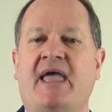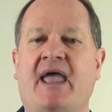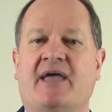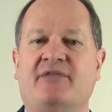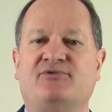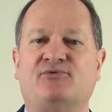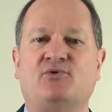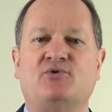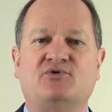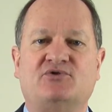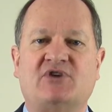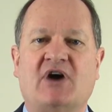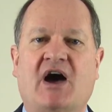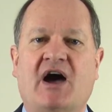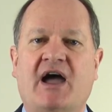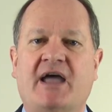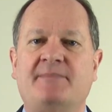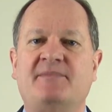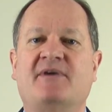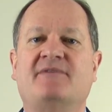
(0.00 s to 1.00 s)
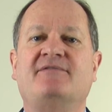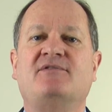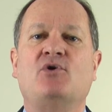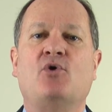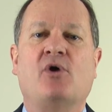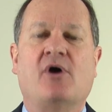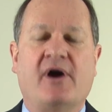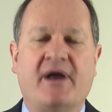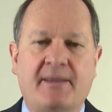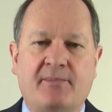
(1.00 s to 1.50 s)
And through time, if
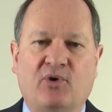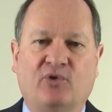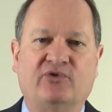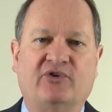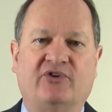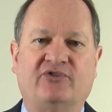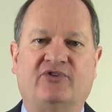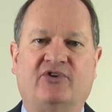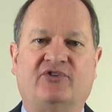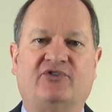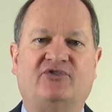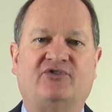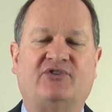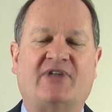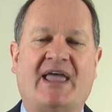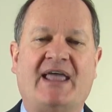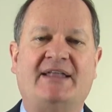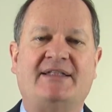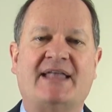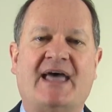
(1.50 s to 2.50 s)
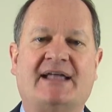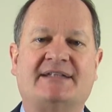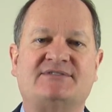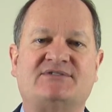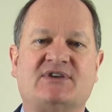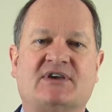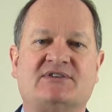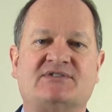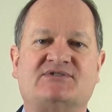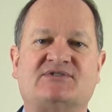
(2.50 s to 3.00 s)
you are able to sustain that
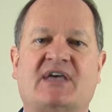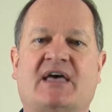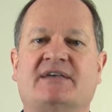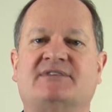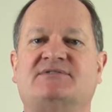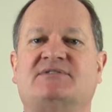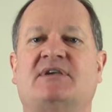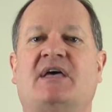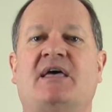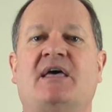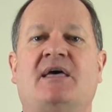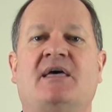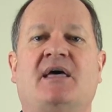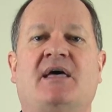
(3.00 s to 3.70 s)
success,